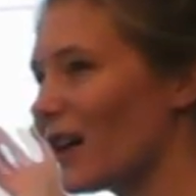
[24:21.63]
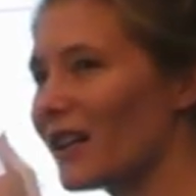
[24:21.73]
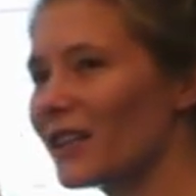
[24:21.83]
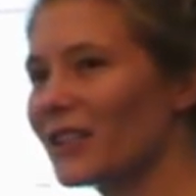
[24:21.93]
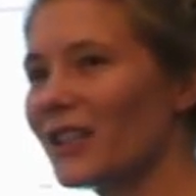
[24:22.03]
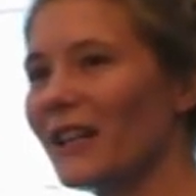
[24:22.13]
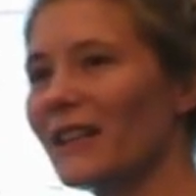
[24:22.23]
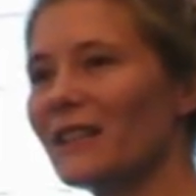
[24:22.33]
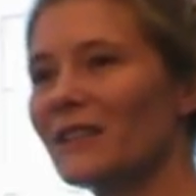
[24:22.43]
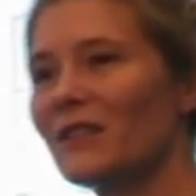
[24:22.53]
arch
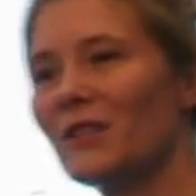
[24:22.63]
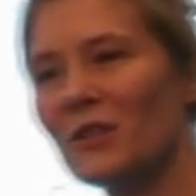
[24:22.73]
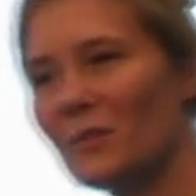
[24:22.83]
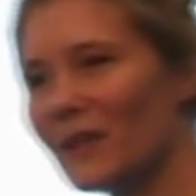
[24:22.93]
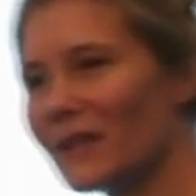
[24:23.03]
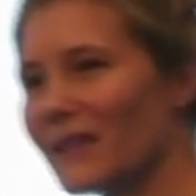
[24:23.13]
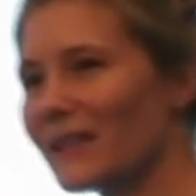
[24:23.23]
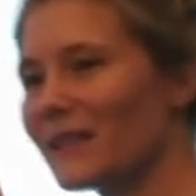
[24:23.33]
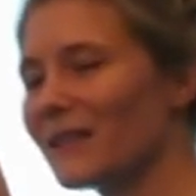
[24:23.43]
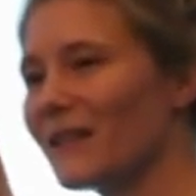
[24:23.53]
and
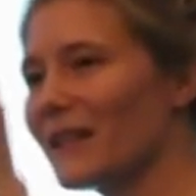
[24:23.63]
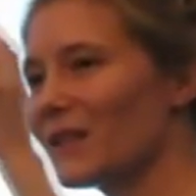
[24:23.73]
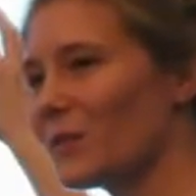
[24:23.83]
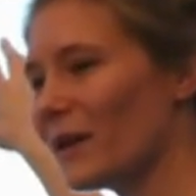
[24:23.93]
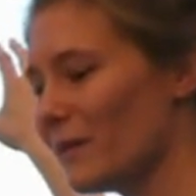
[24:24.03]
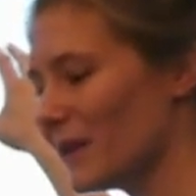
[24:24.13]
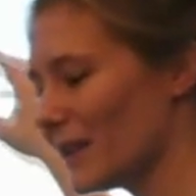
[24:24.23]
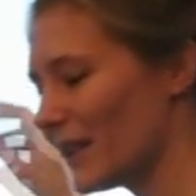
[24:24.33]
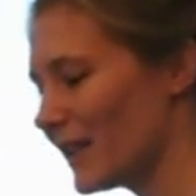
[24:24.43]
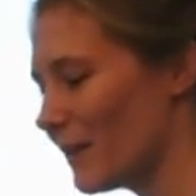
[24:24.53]
this one
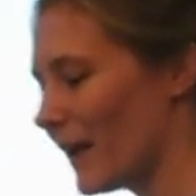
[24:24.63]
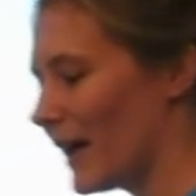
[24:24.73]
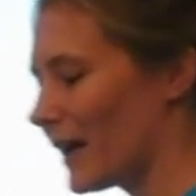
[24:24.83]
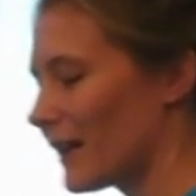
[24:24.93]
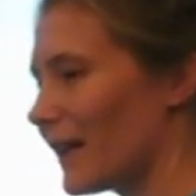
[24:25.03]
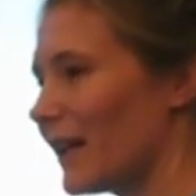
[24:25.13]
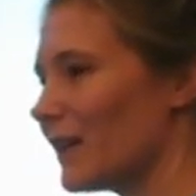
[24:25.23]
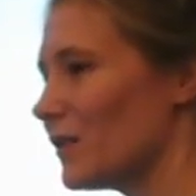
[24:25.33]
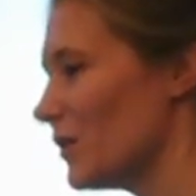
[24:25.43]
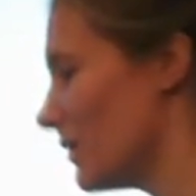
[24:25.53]
building in the back that
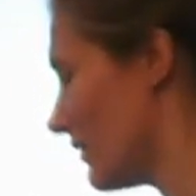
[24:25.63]
has 2